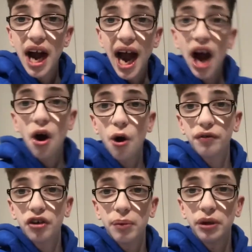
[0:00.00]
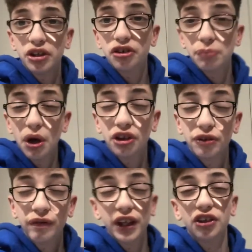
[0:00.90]
at halftime with Spurs.
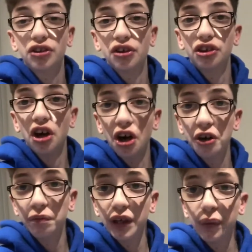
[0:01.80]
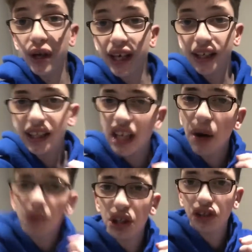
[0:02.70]
Fingers crossed, are hopefully winning. Come
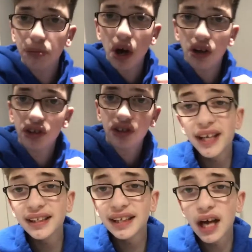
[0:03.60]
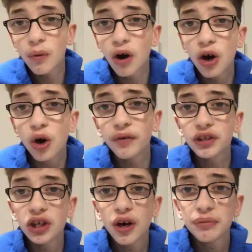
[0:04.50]
on, you Spurs. now
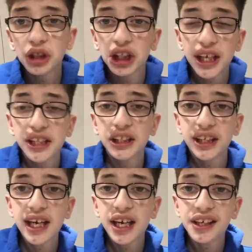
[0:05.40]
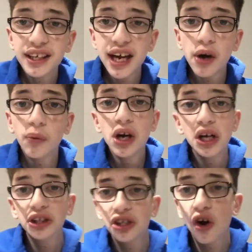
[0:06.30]
halftime. Shkendija 0,
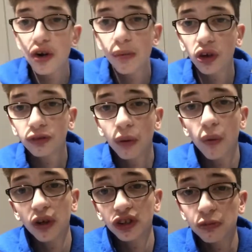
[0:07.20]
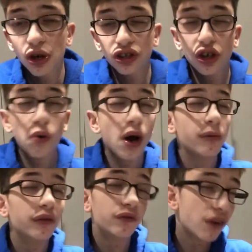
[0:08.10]
Tottenham Hotspur 1. Spurs goal
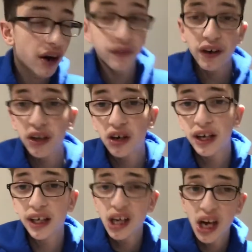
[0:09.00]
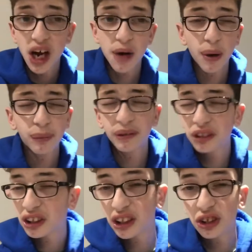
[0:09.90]
coming very, very early. I believe
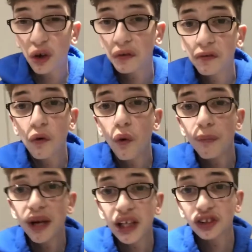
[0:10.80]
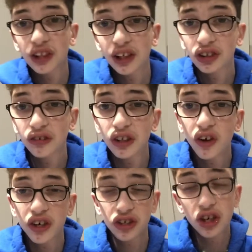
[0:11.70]
just inside 4 minutes, thanks to a
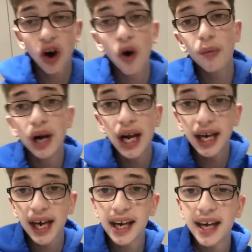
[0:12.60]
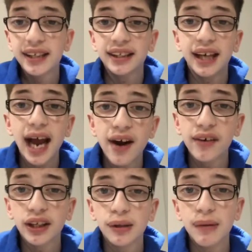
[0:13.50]
nice, calm, collected Eric
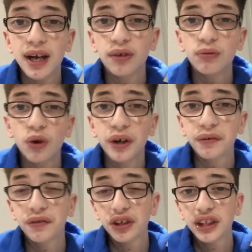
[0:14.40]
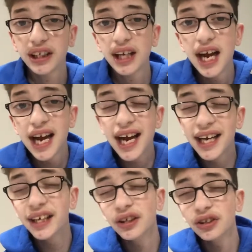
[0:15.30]
Lamela, right-footed
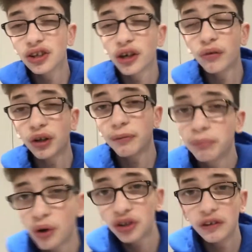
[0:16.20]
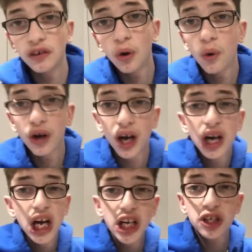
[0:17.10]
into the bottom corner
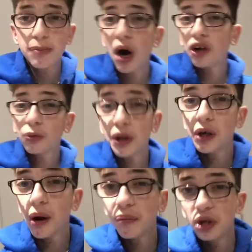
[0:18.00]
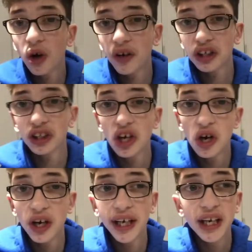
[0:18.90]
to put us 1-0 up nice and
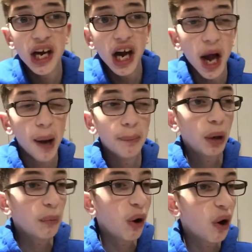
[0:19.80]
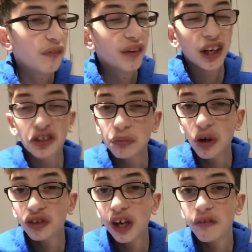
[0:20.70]
early. But apart from that, Spurs
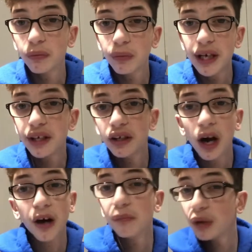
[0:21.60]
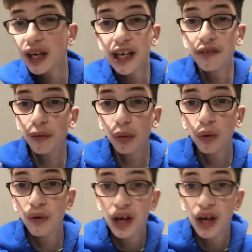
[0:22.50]
haven't been unbelievable.